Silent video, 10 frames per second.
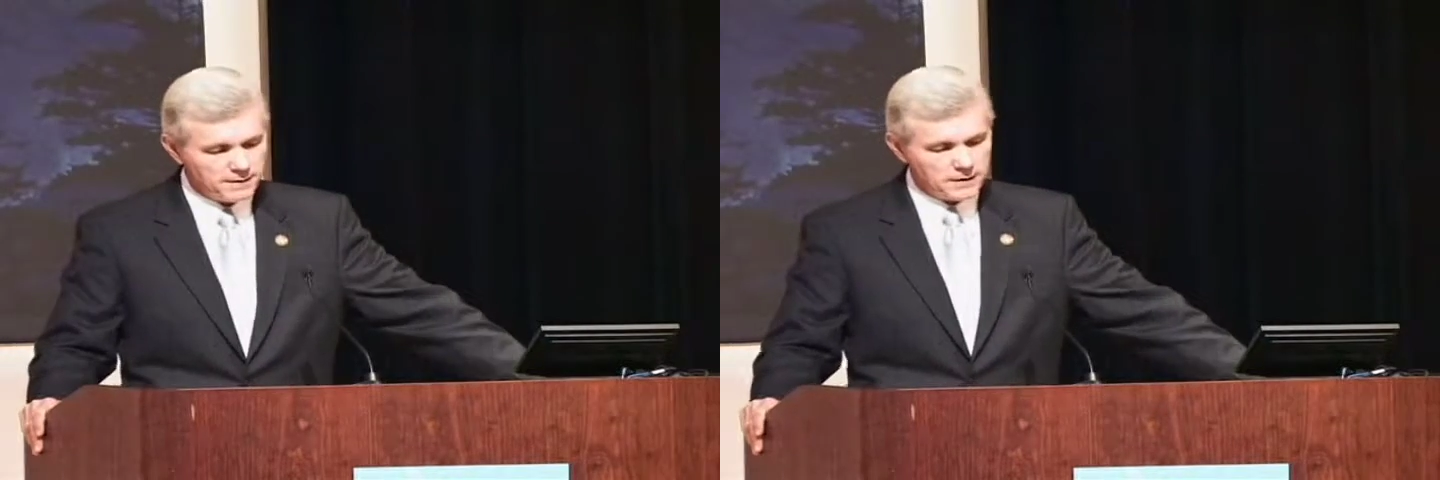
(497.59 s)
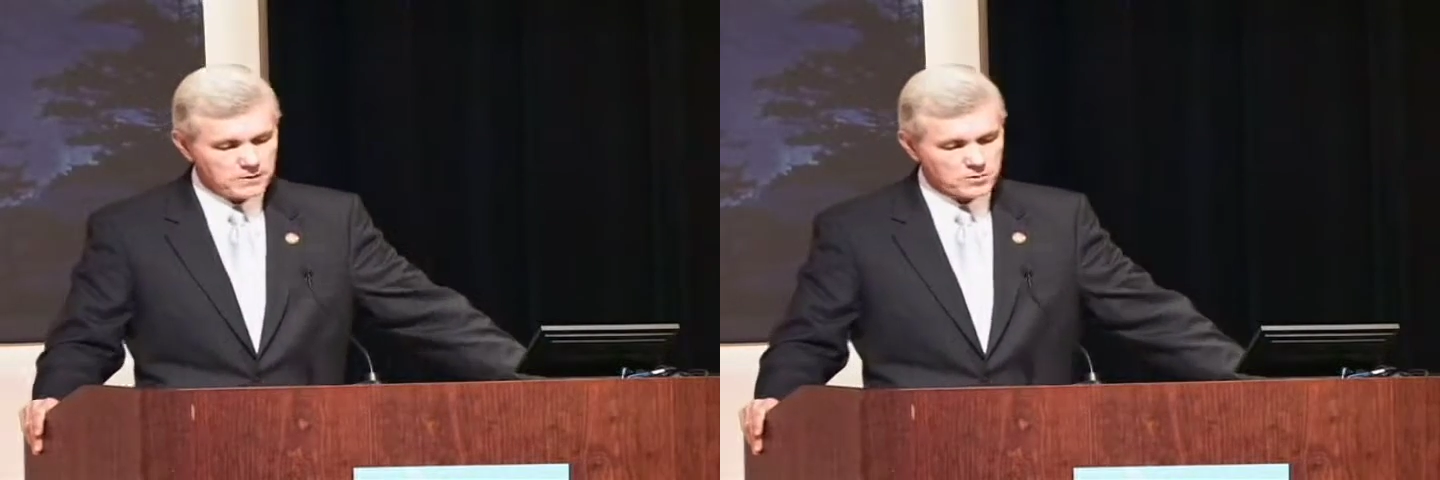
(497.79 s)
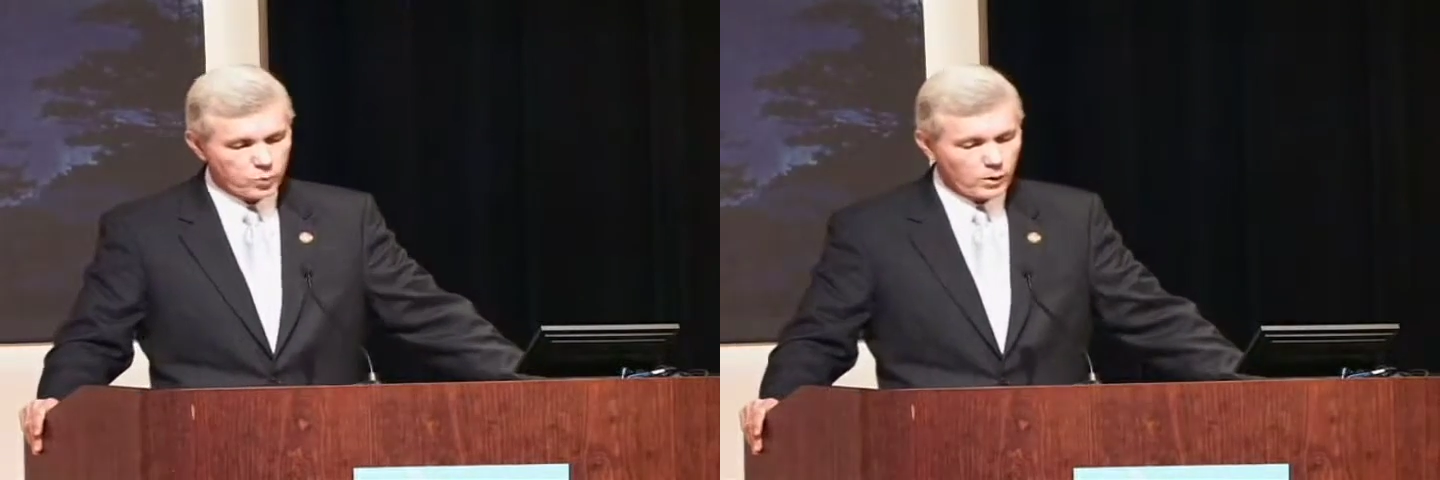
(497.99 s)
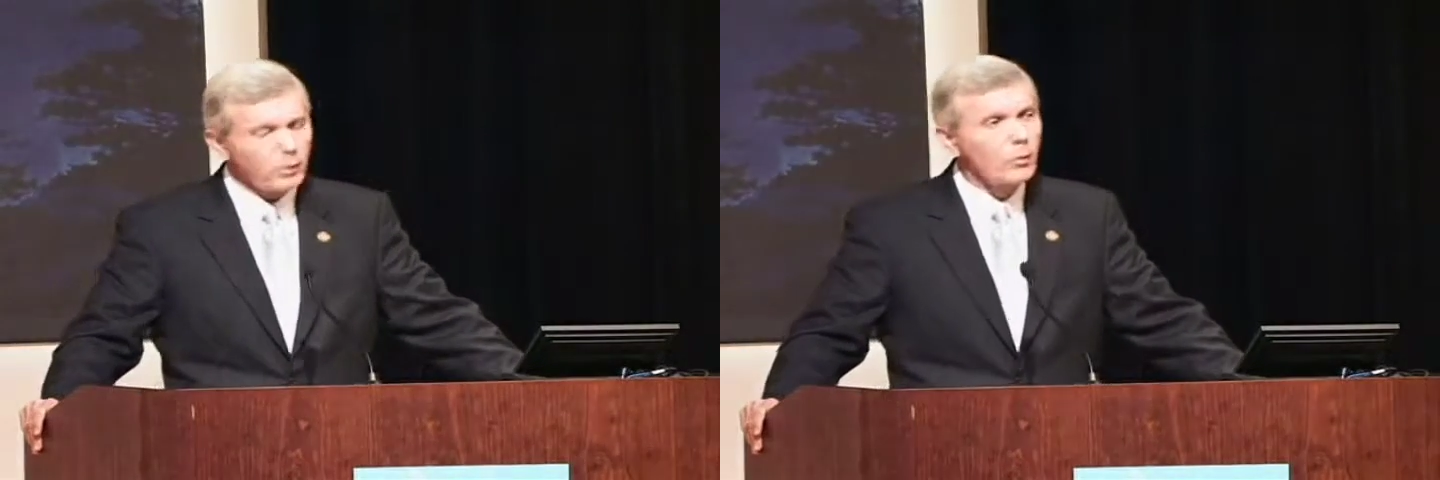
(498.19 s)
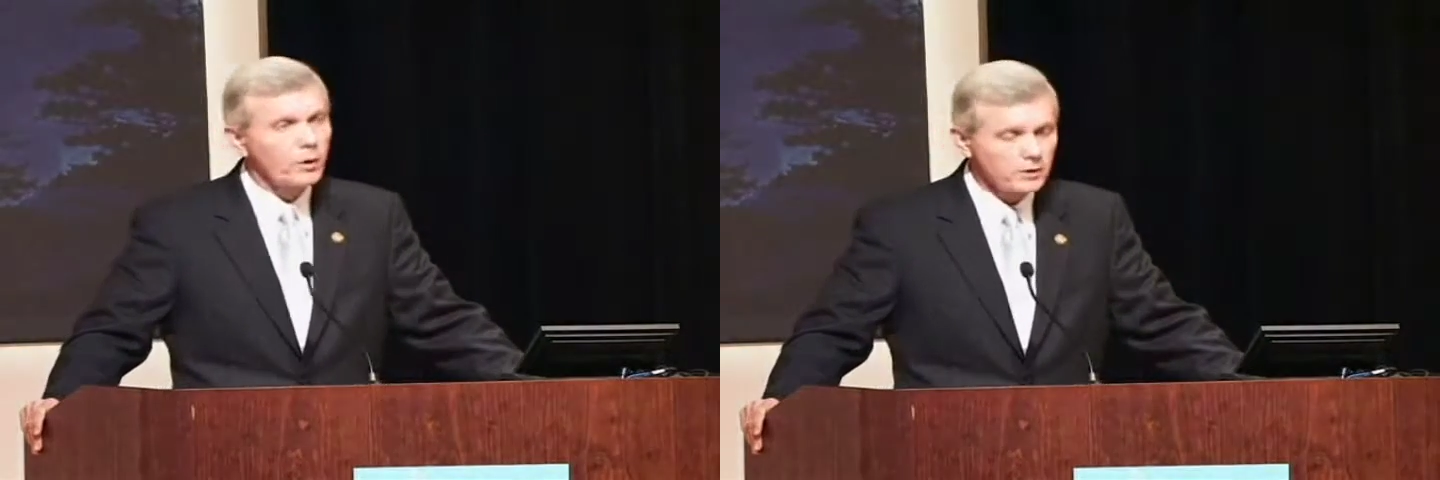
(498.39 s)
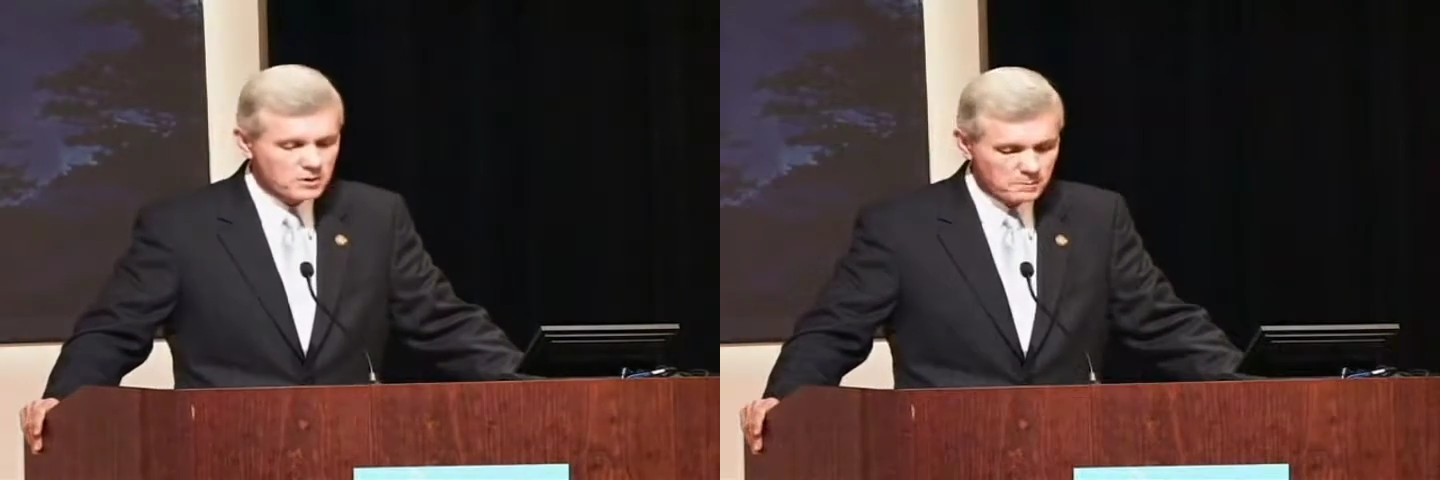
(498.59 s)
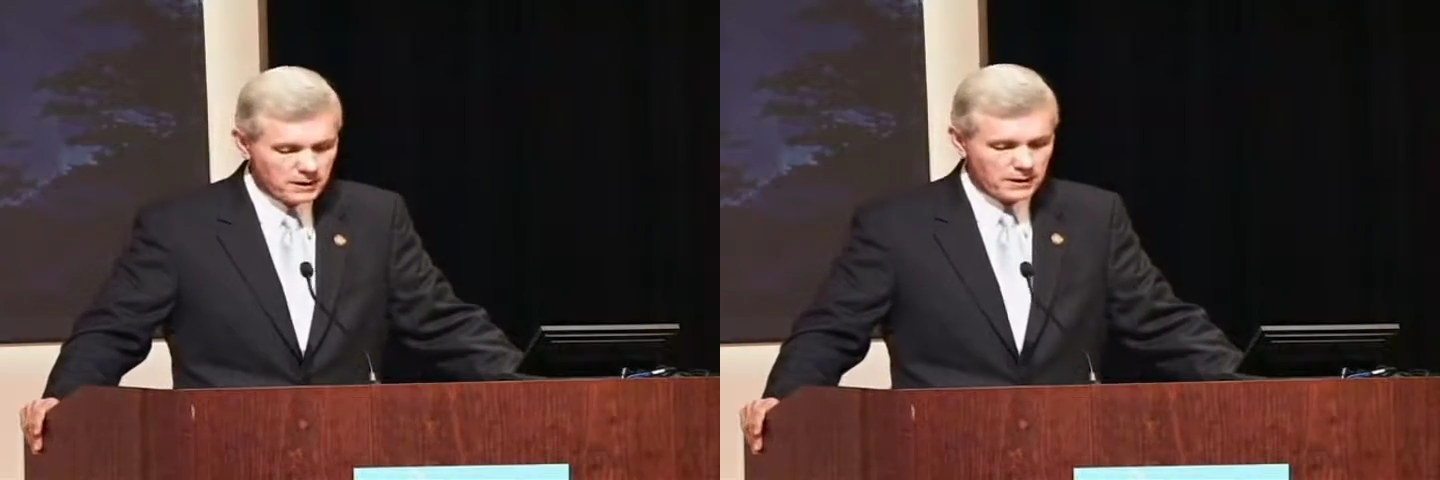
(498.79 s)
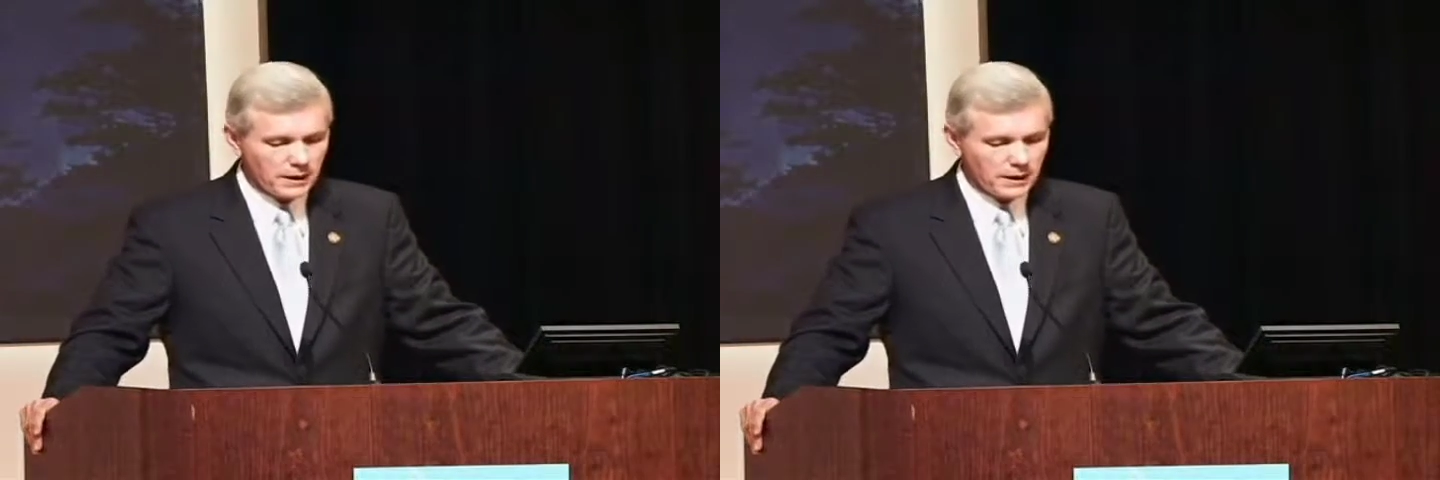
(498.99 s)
is where we want it to be.